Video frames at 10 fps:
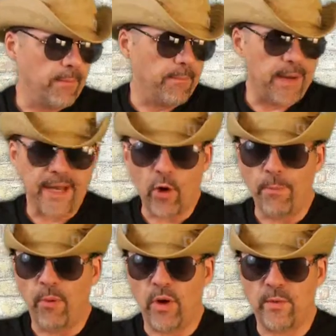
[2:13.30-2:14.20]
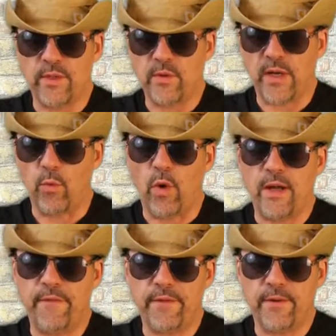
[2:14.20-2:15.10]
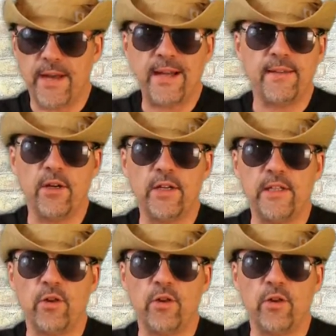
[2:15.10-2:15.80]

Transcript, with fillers: my whole point was like, what if you're at Dunkin'